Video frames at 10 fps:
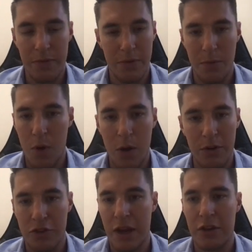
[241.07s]
The world is
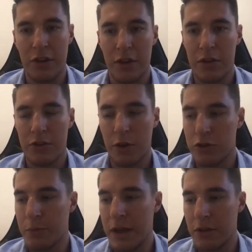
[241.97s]
changing.
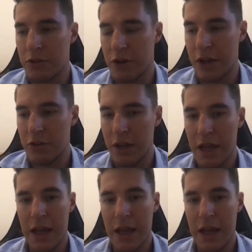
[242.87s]
Social media is changing.